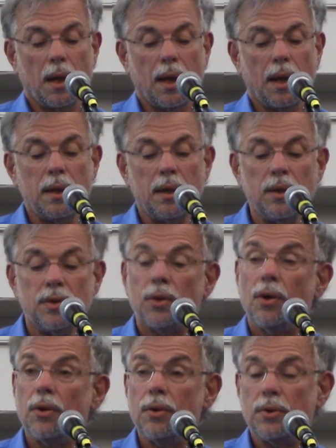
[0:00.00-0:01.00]
And
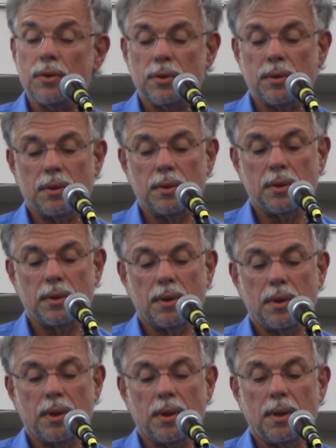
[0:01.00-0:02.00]
these hurts,
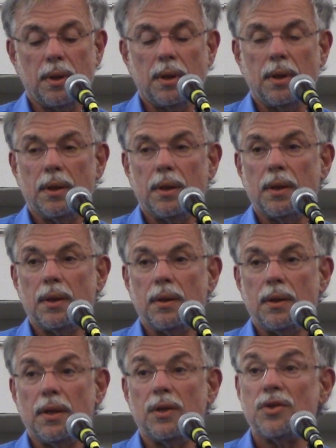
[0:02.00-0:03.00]

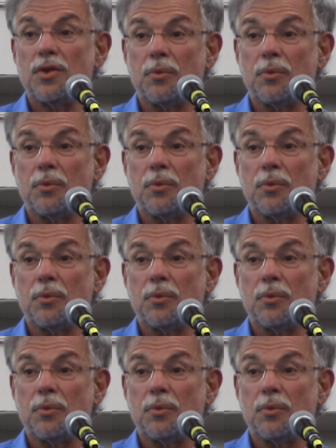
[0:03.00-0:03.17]
these